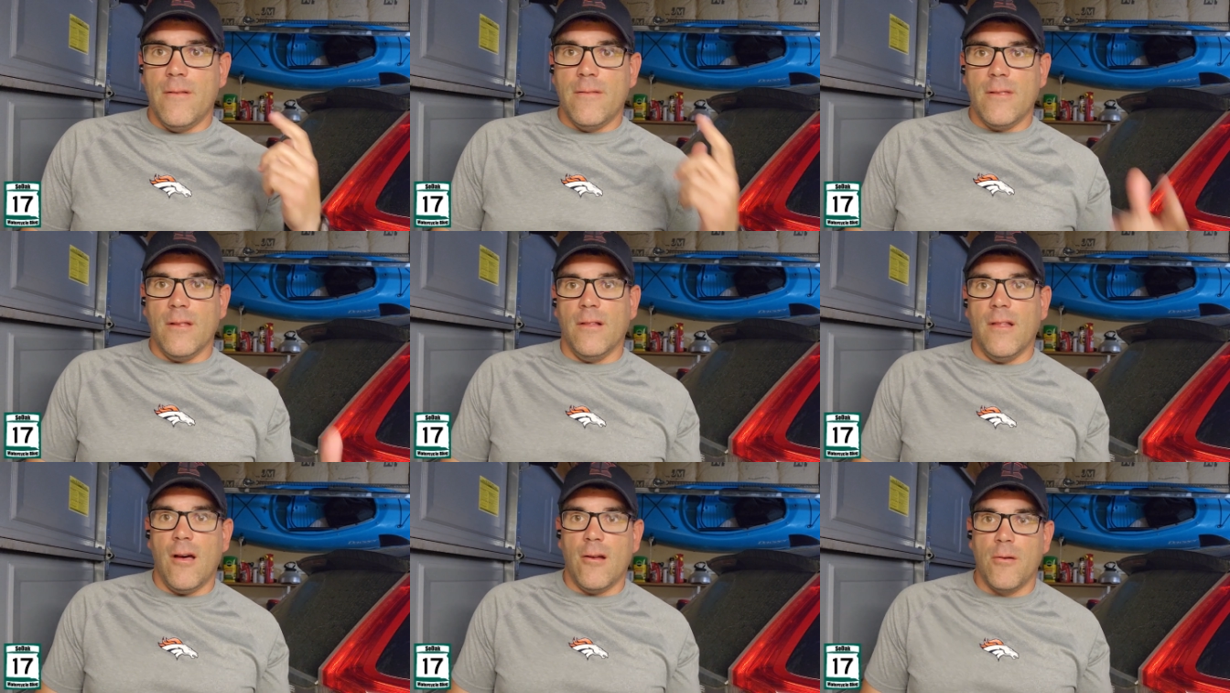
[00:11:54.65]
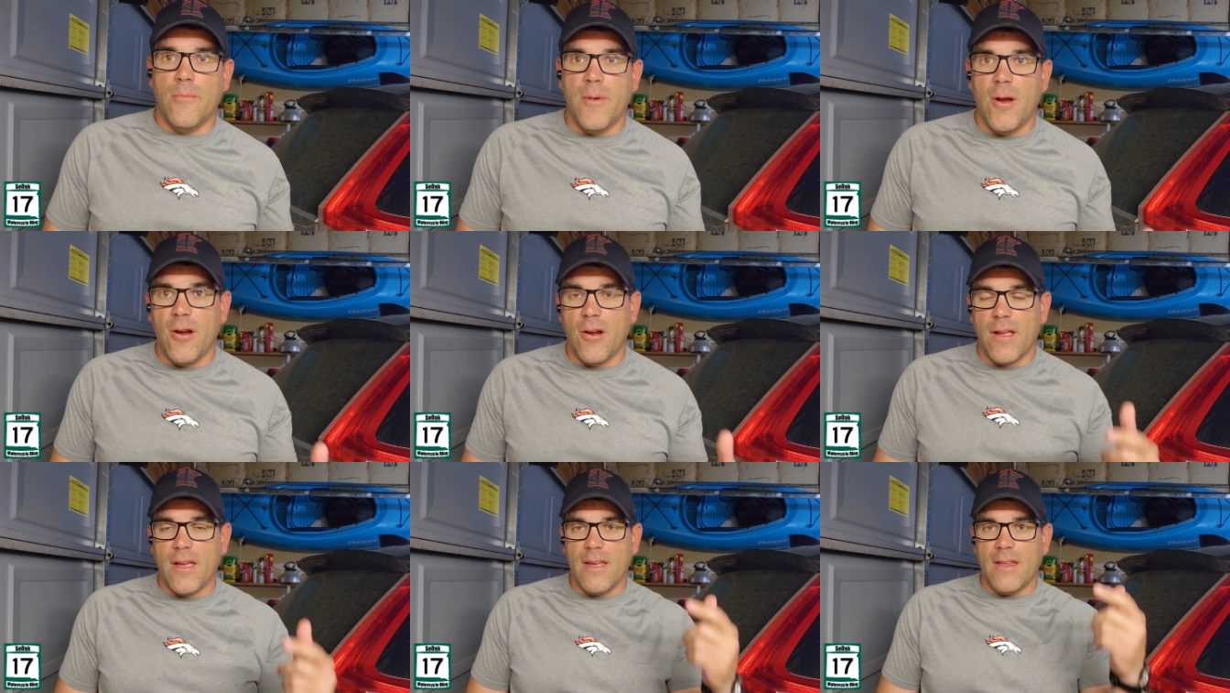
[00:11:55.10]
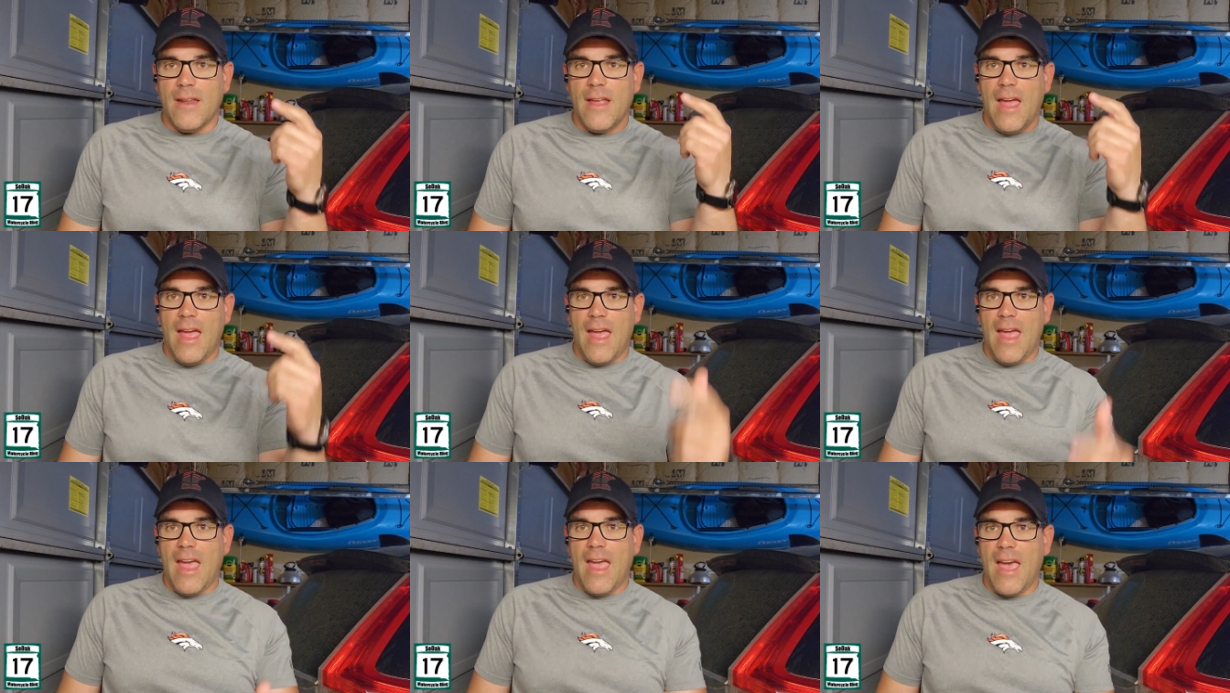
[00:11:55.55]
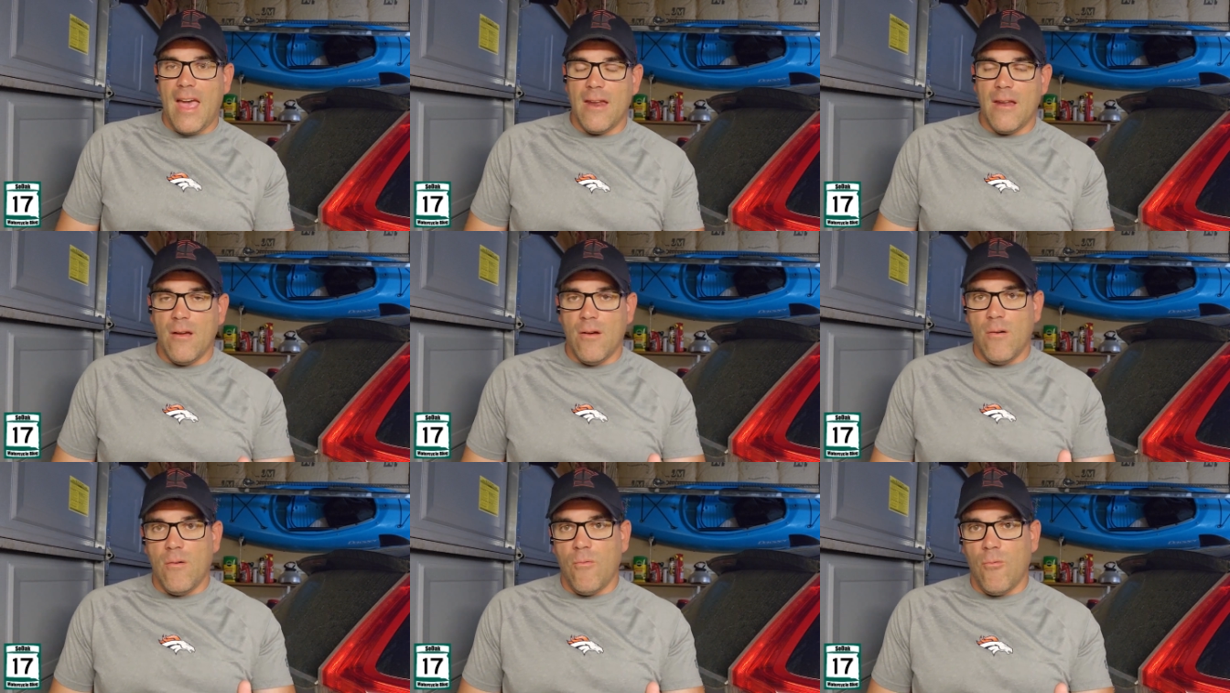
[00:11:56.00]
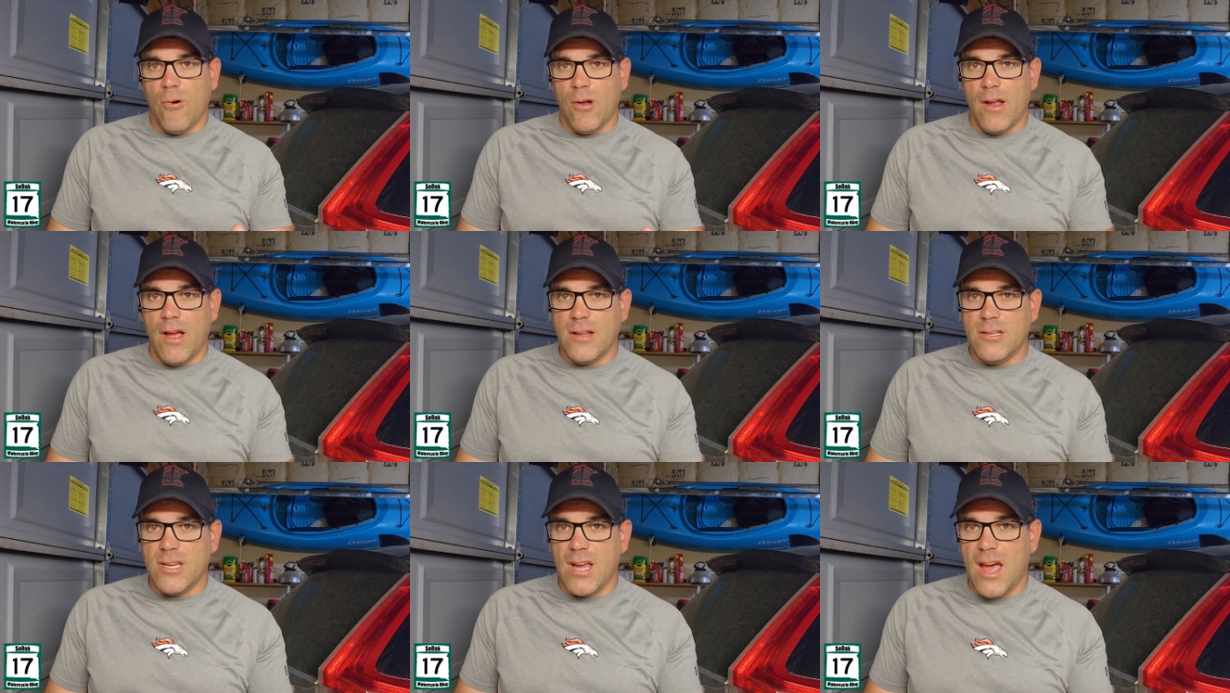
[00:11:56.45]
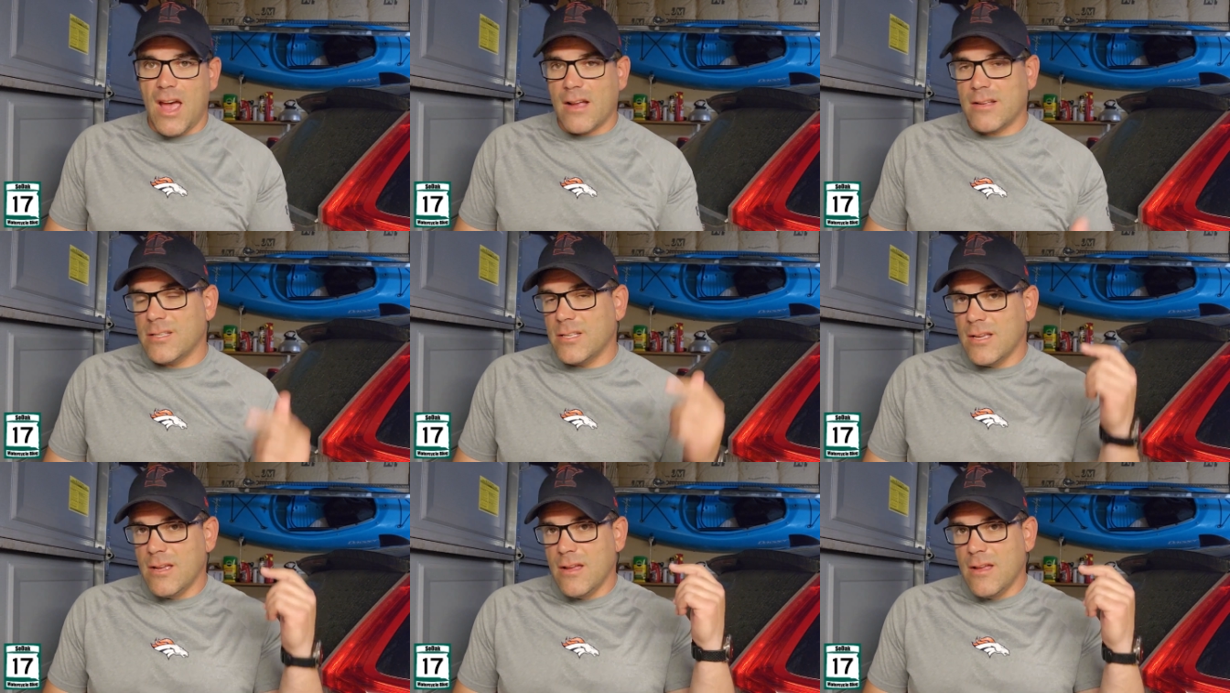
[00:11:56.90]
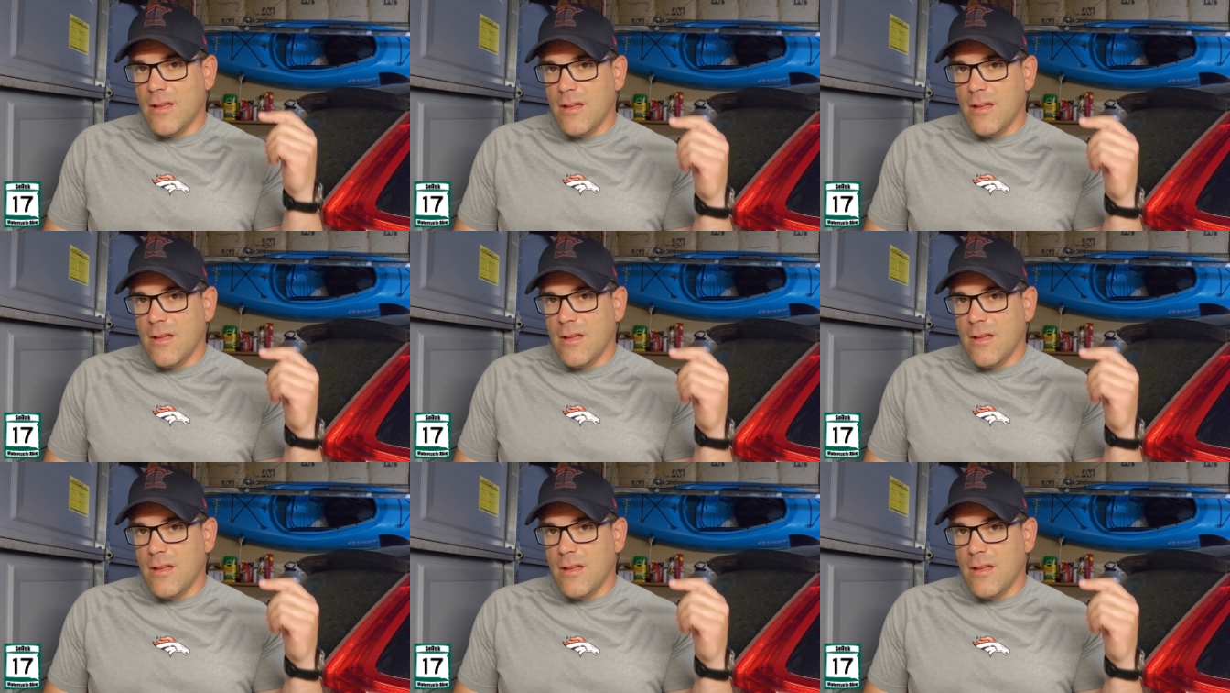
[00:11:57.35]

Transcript: the Loud American and One Eye Jacks.